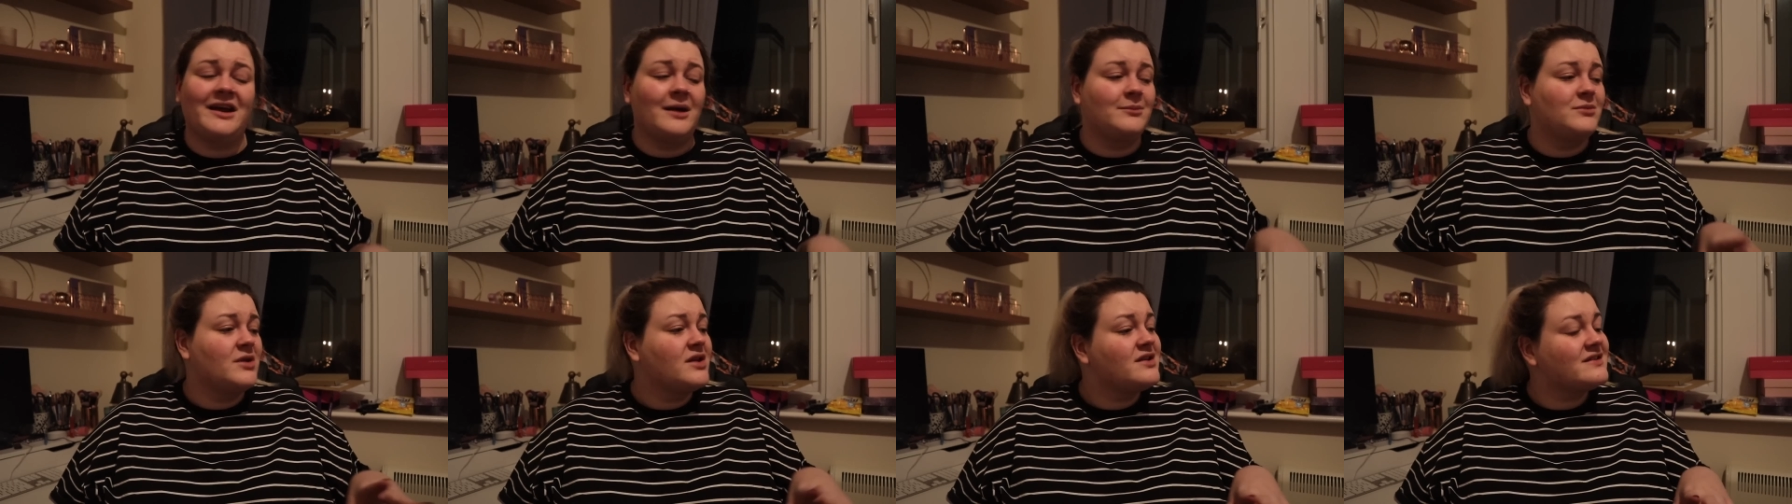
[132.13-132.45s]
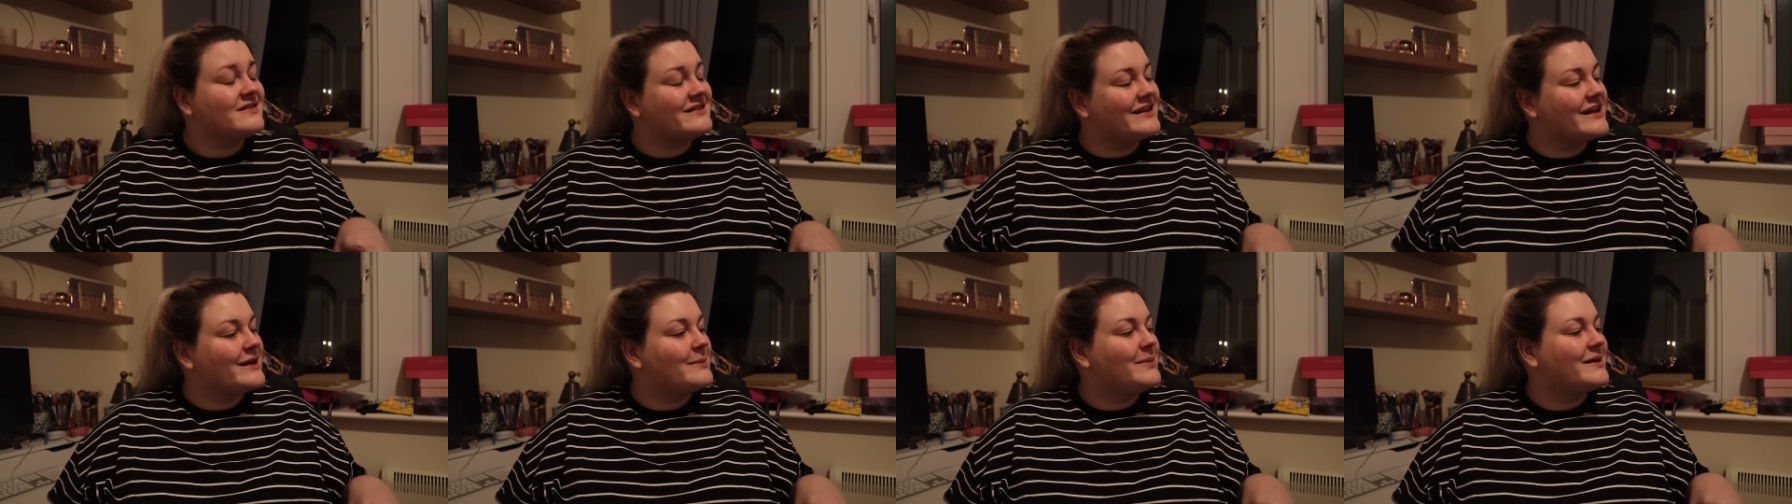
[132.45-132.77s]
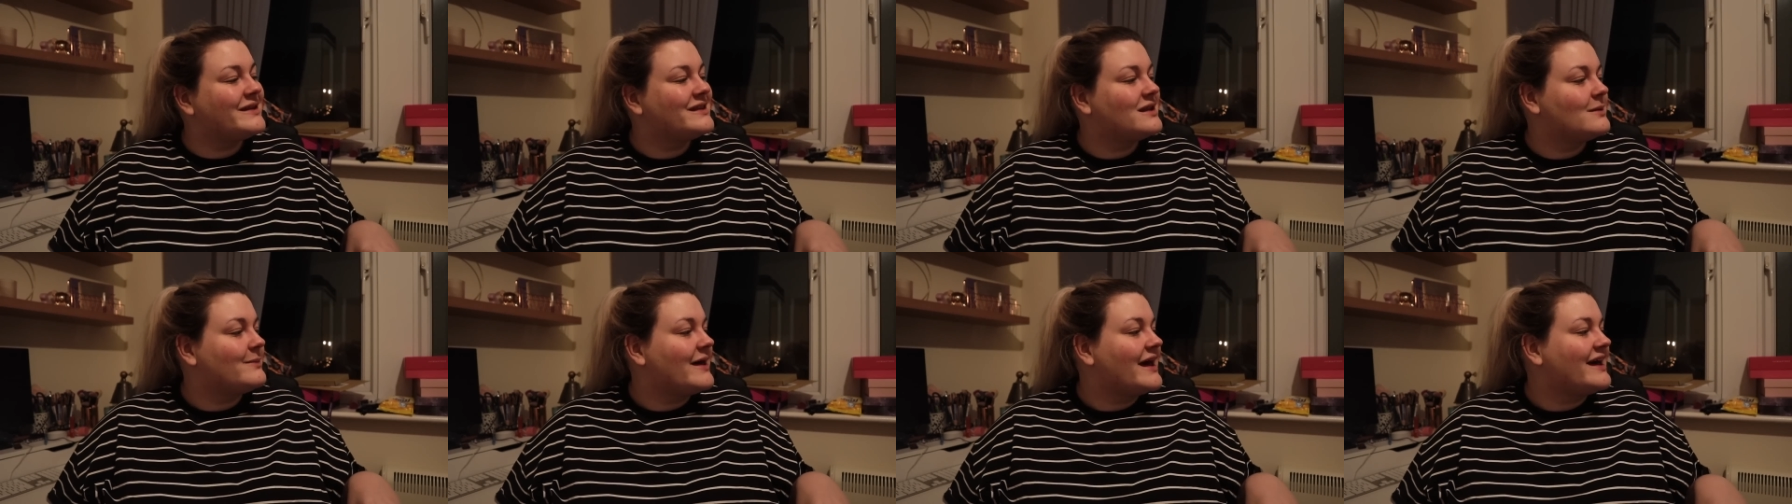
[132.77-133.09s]
I'm not
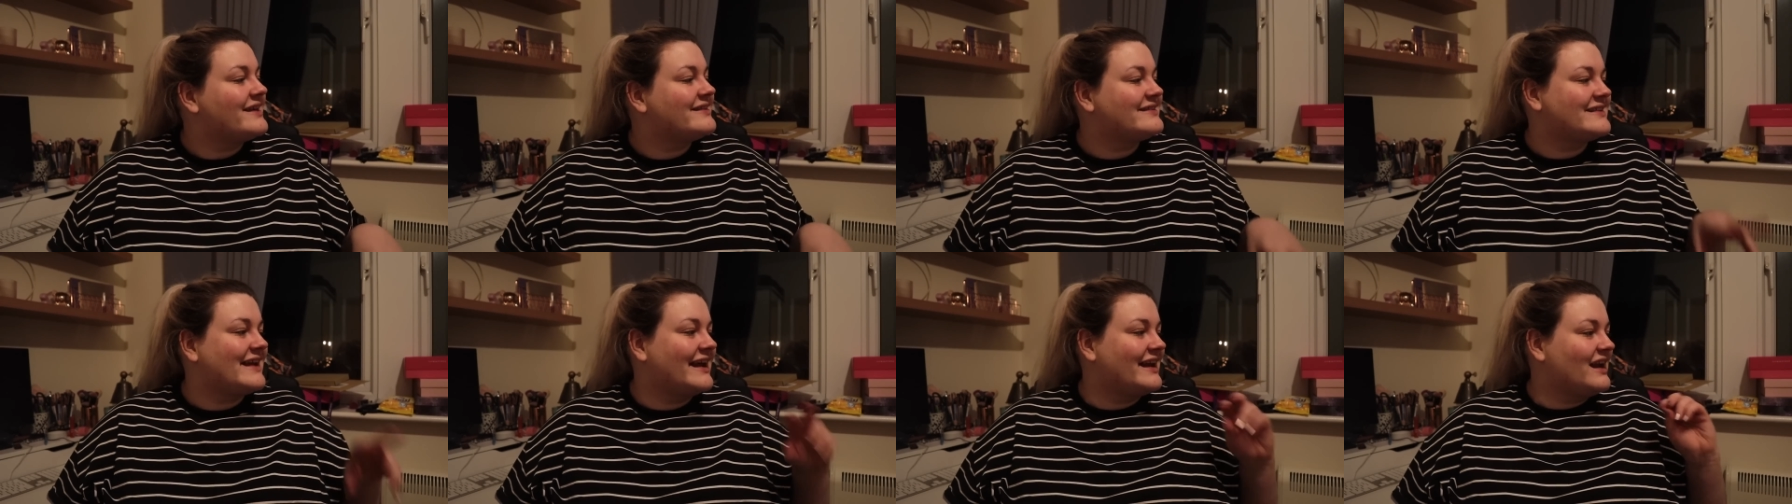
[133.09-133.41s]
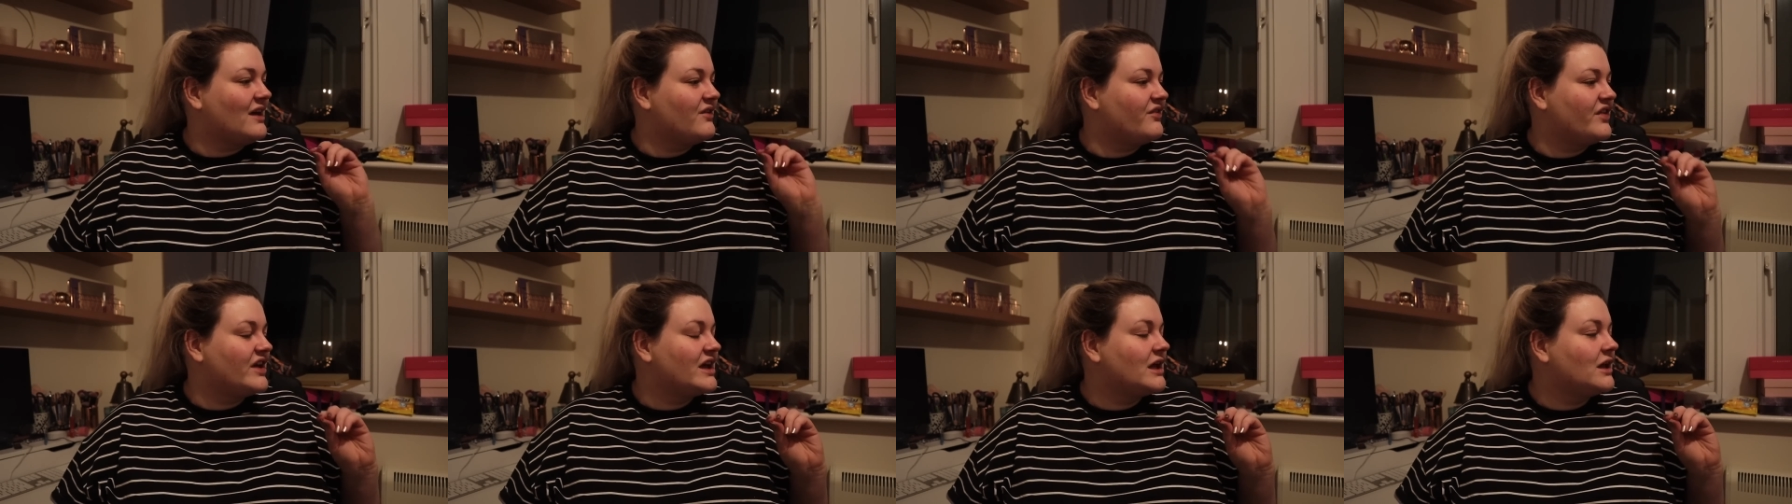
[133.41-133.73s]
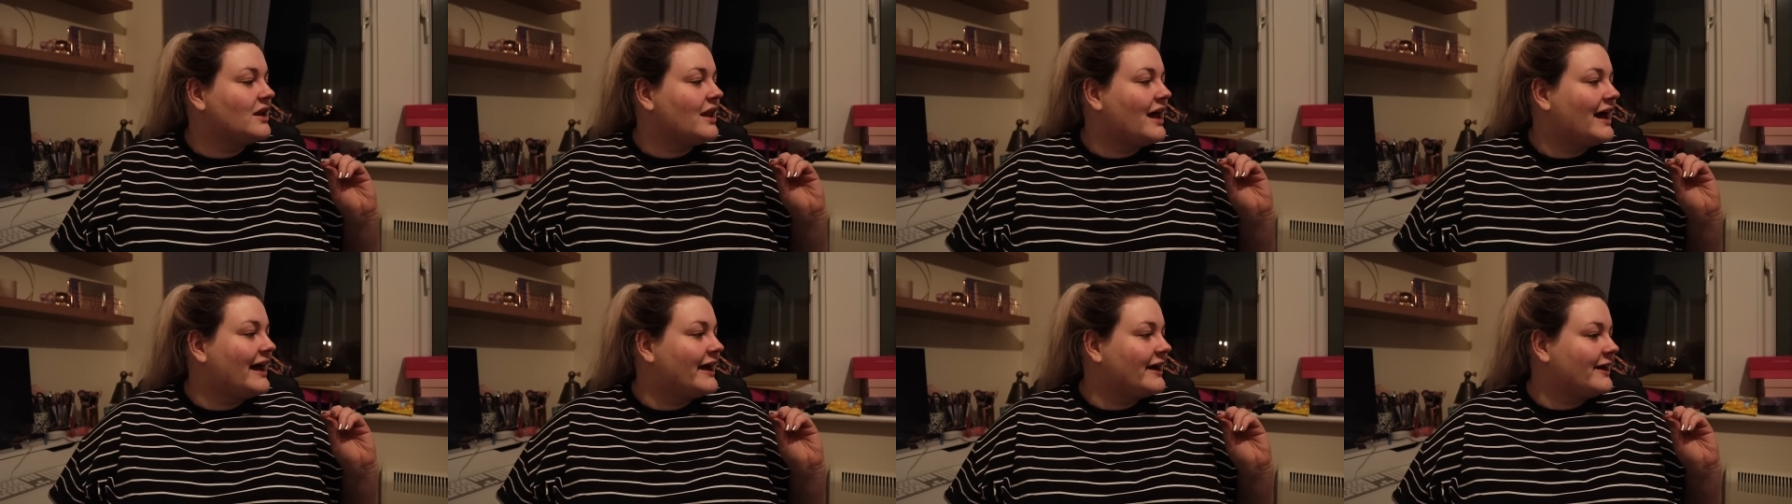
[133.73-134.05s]
sleeping the best, and I feel
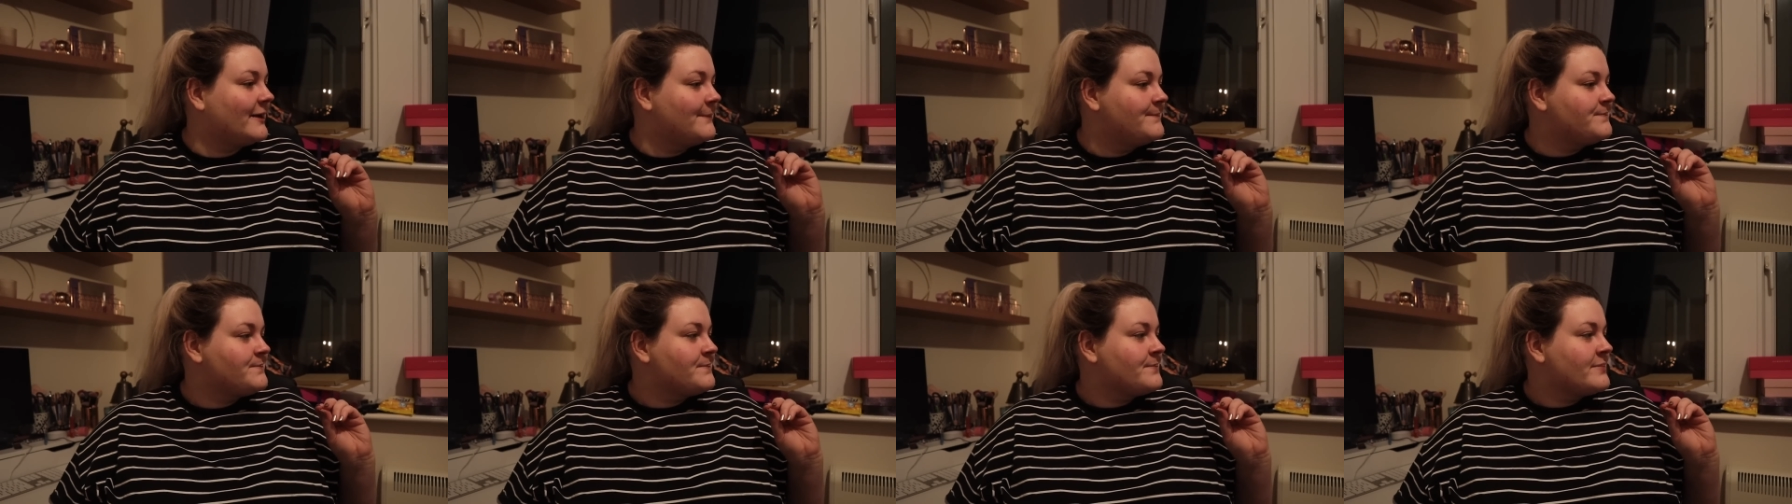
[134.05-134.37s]
like